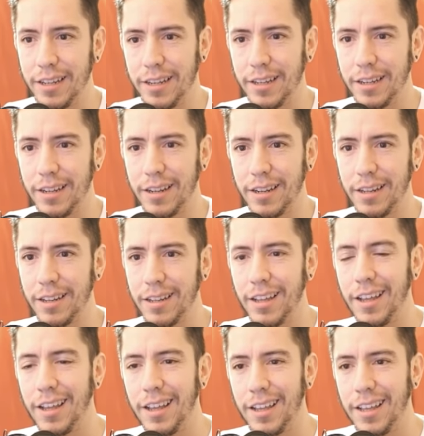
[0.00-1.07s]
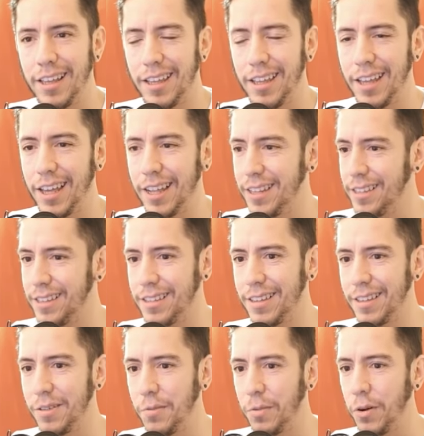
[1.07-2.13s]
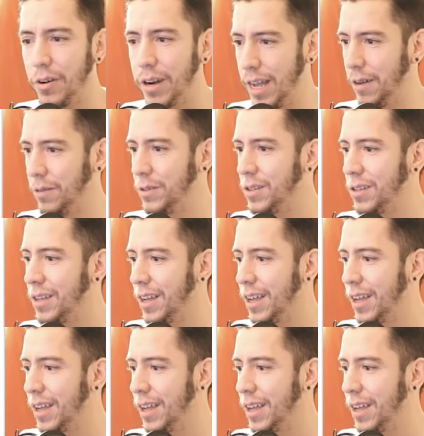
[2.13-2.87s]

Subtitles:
it gets worn out.